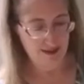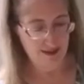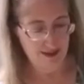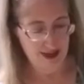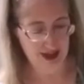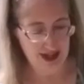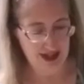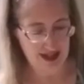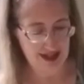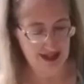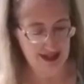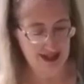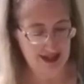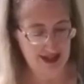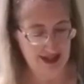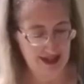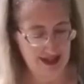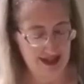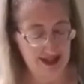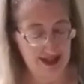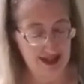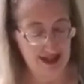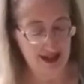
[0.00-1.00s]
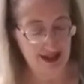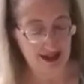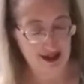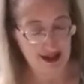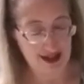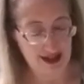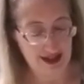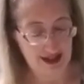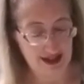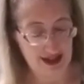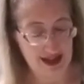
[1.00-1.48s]
but it's still stuck on
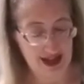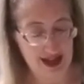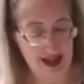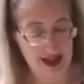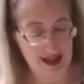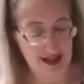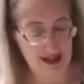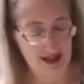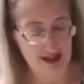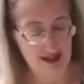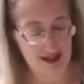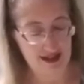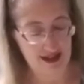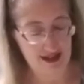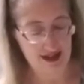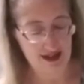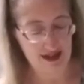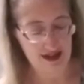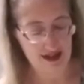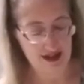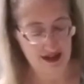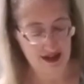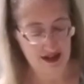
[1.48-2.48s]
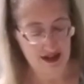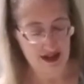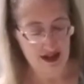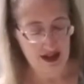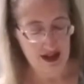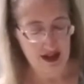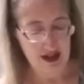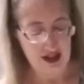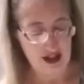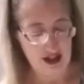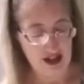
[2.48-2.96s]
the sides.
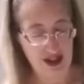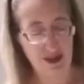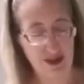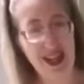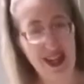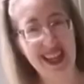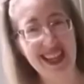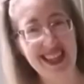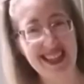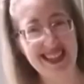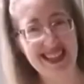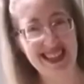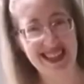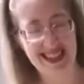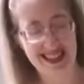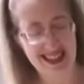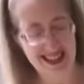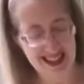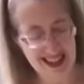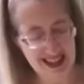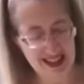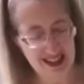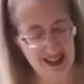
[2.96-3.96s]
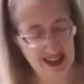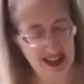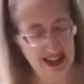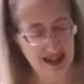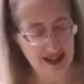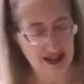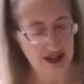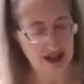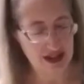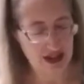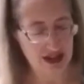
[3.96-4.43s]
Although it is a little
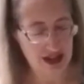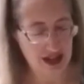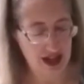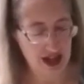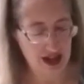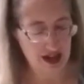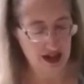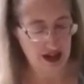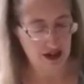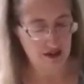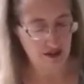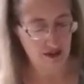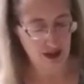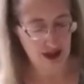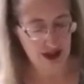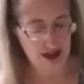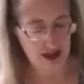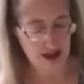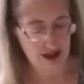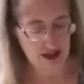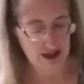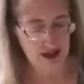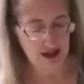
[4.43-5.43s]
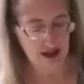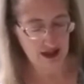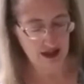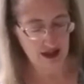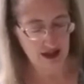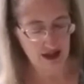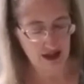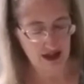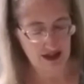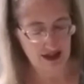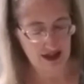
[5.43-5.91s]
easier to get it off once it's stuck
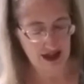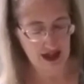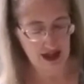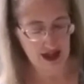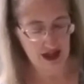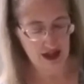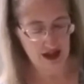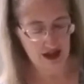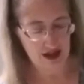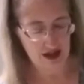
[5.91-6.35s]
on the side.